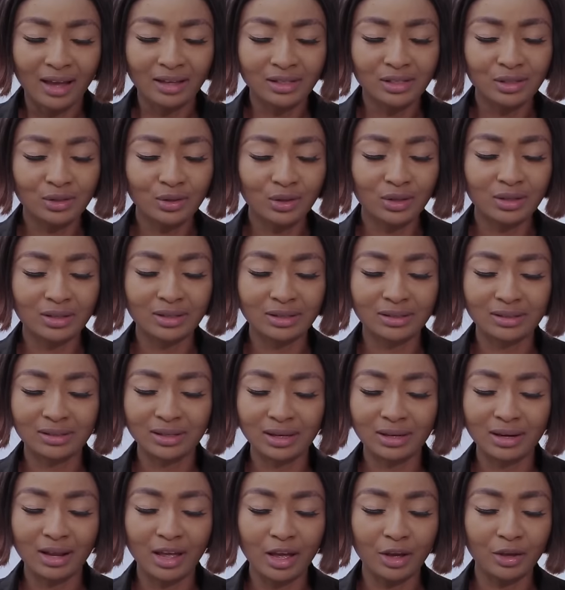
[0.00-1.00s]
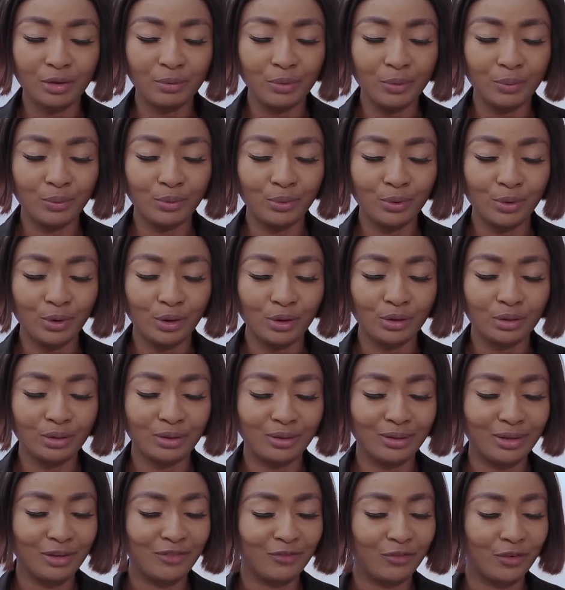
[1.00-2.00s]
I still don't understand how you people got
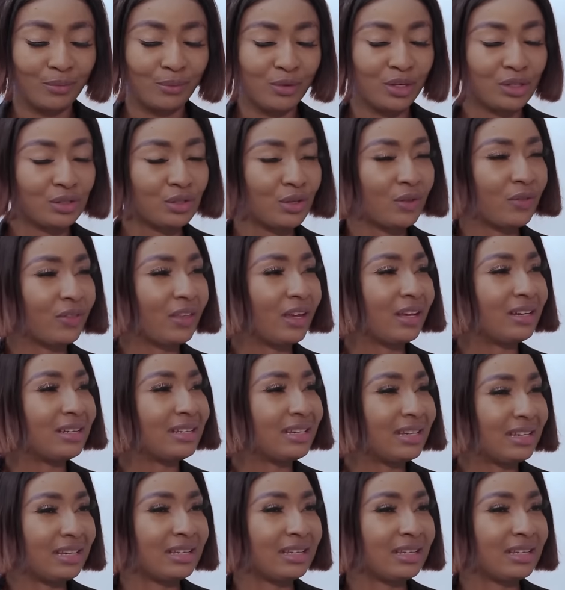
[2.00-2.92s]
information that